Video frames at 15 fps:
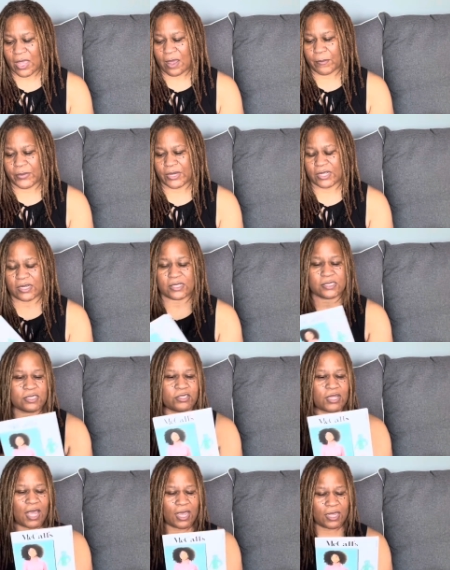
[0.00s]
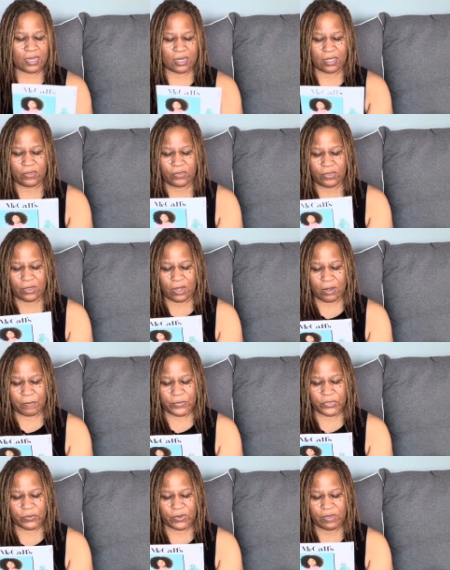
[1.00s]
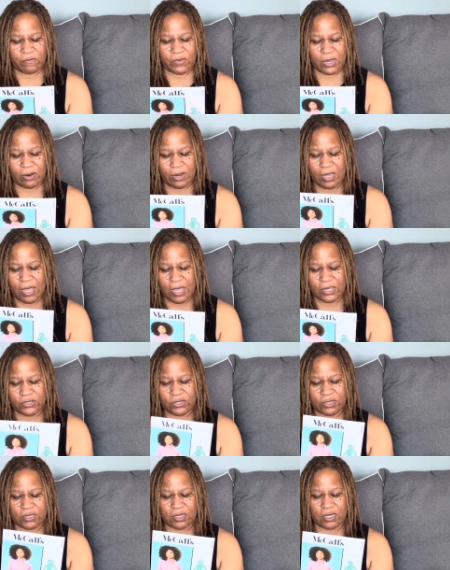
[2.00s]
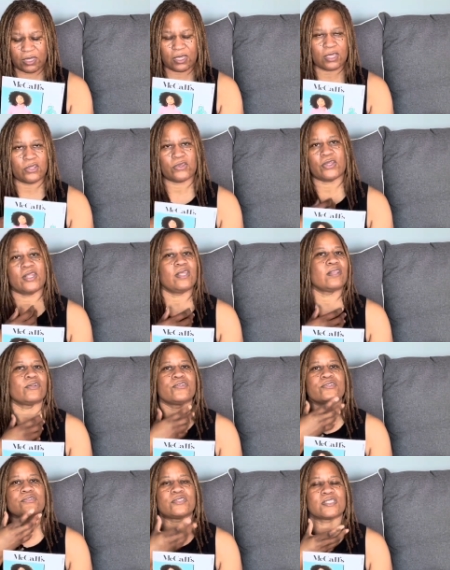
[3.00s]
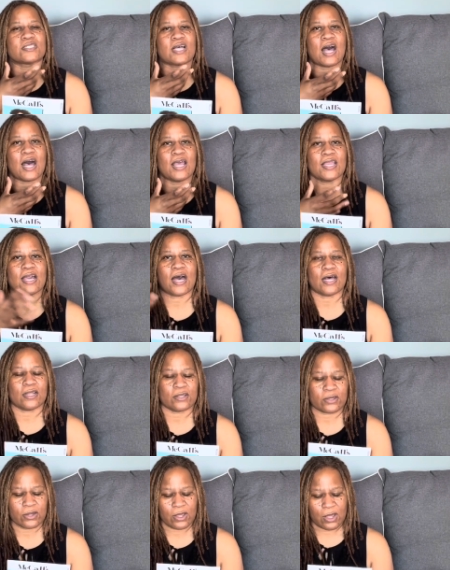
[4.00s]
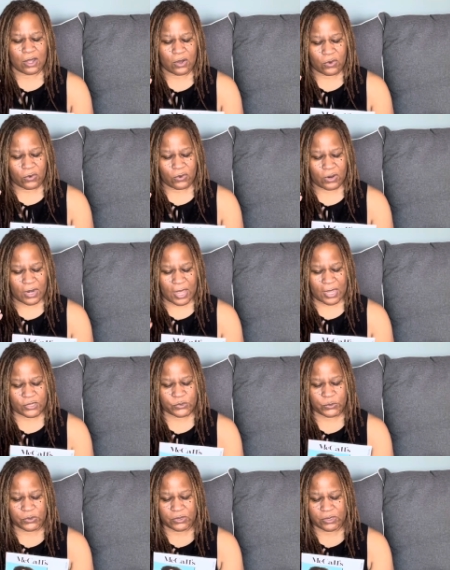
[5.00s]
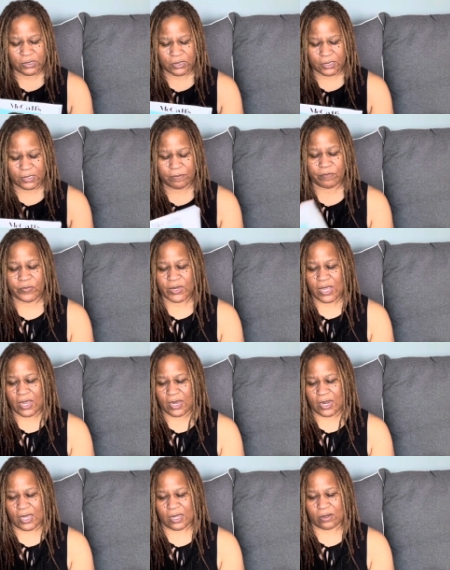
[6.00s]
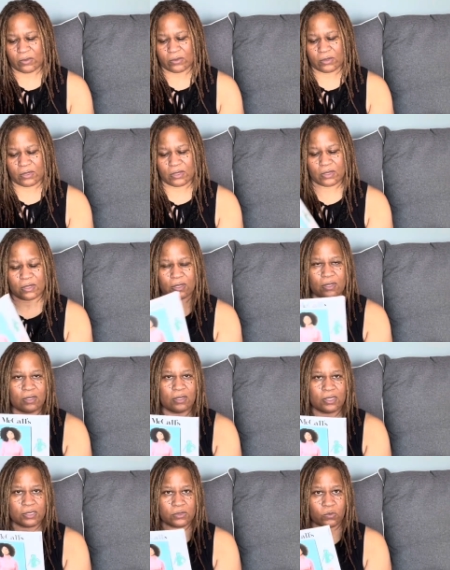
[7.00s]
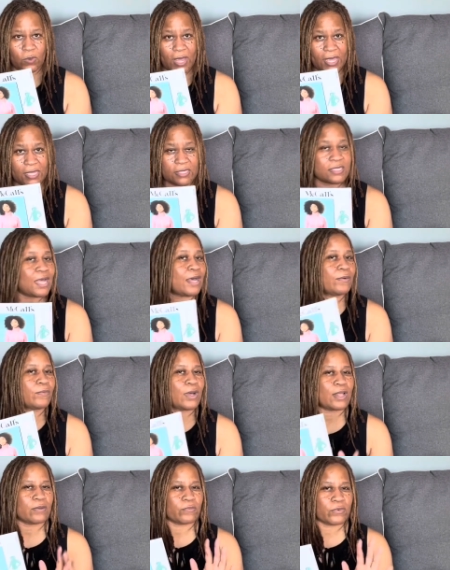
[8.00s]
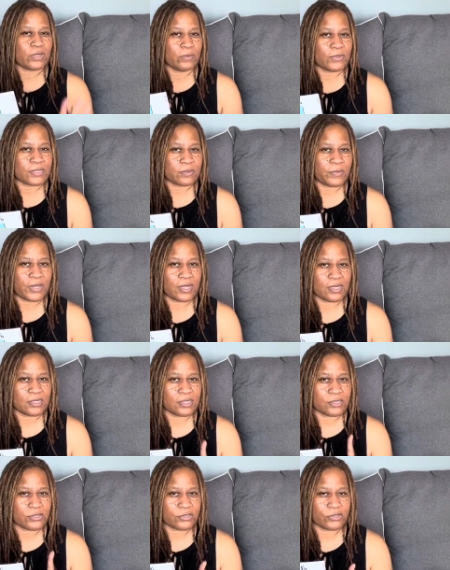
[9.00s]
But it is a jacket in 3 variations. And again, you can either do just a high collar or an actual hood. Now, this waist, I really wasn't paying attention